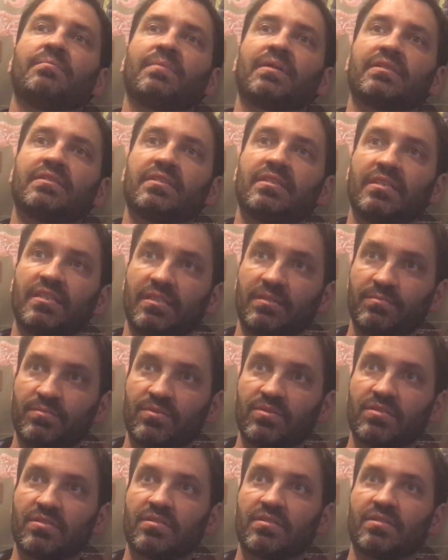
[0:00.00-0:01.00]
And my
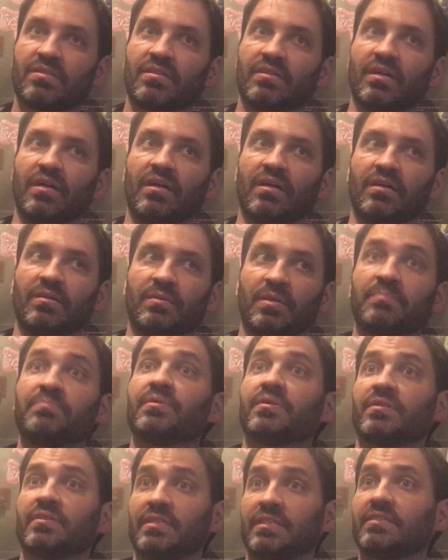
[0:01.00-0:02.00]
team's
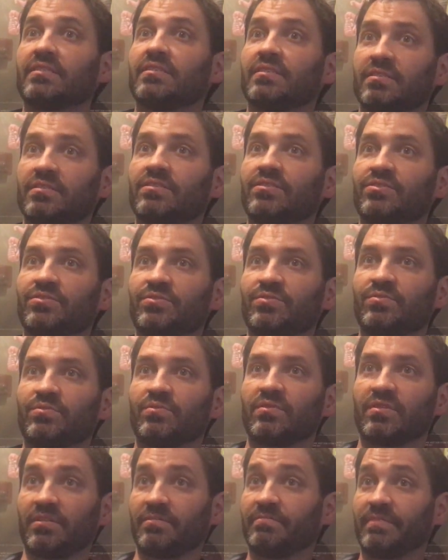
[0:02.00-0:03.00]
ability to
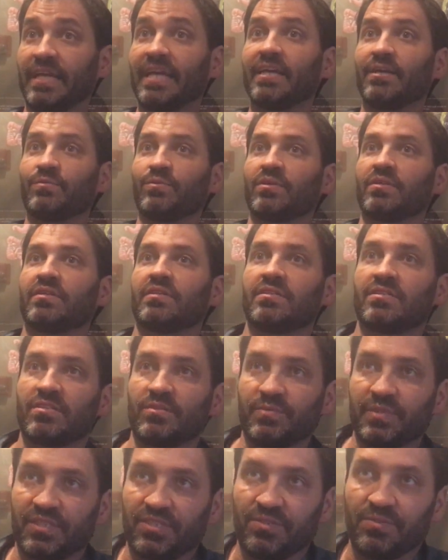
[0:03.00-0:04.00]
convey what it is
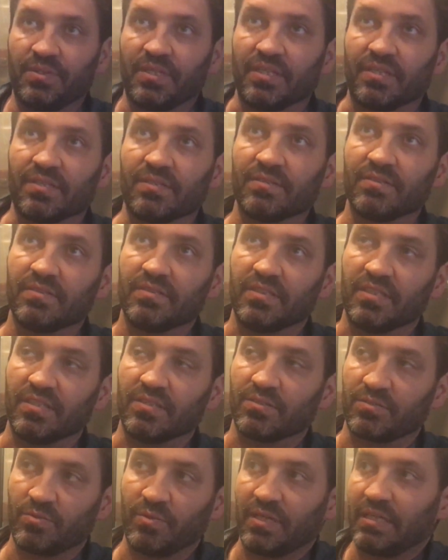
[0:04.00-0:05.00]
that we do here,
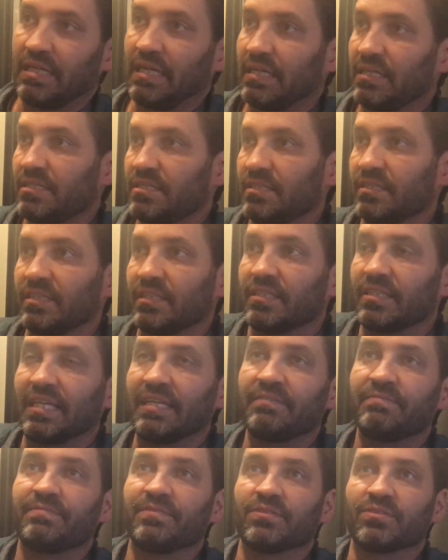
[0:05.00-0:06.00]
quite honestly. And
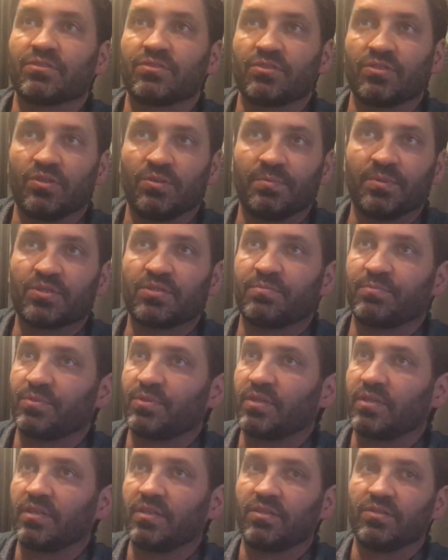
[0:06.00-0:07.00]
they feel so much
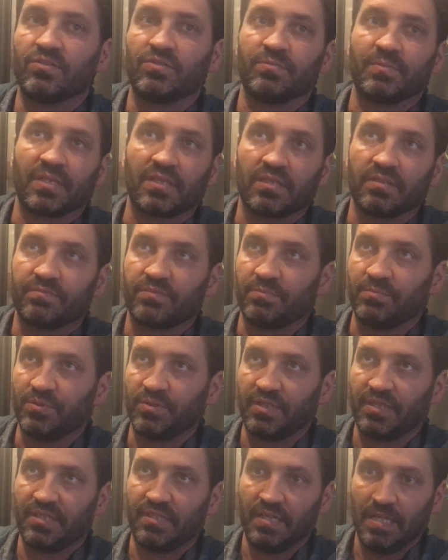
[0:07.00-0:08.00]
more at home and
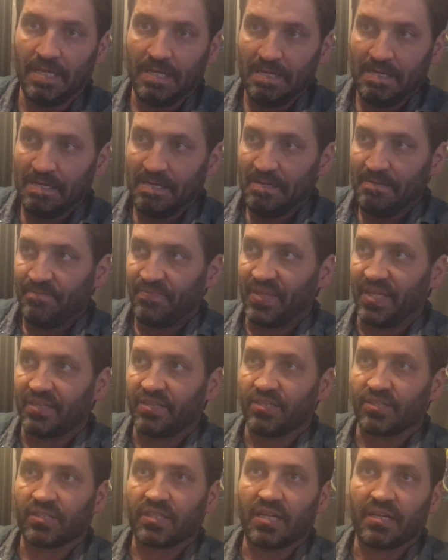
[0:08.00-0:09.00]
comfortable here
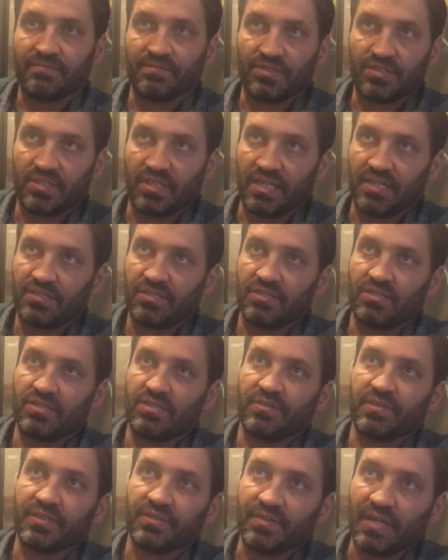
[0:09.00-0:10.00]
that their
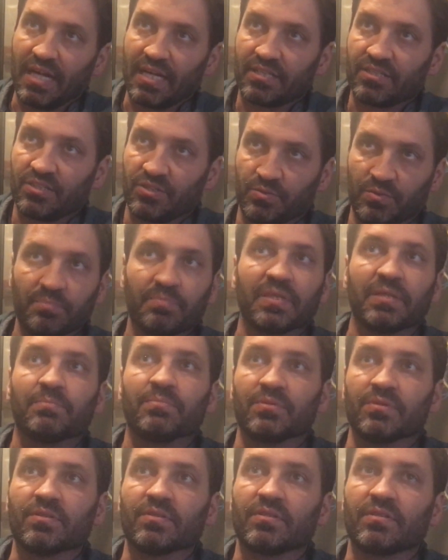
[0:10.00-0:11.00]
conversations, their interactions with
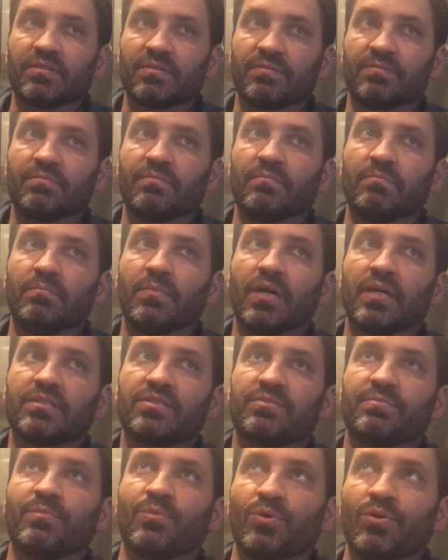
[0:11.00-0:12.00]
people are
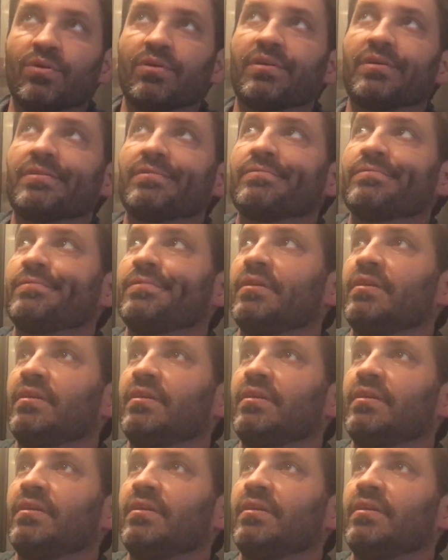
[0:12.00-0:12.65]
much more